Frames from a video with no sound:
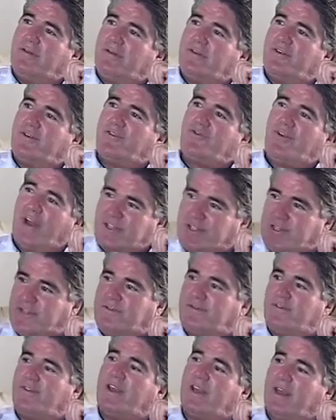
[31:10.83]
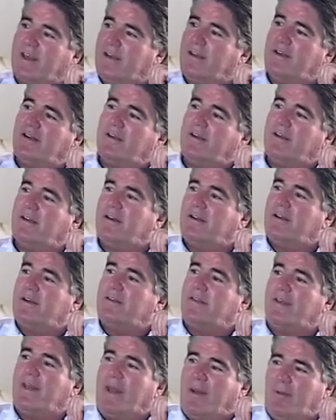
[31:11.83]
stratosphere
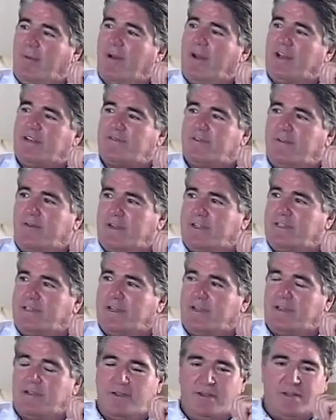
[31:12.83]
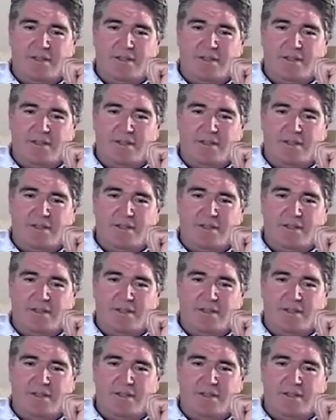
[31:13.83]
than anywhere else for wrestling.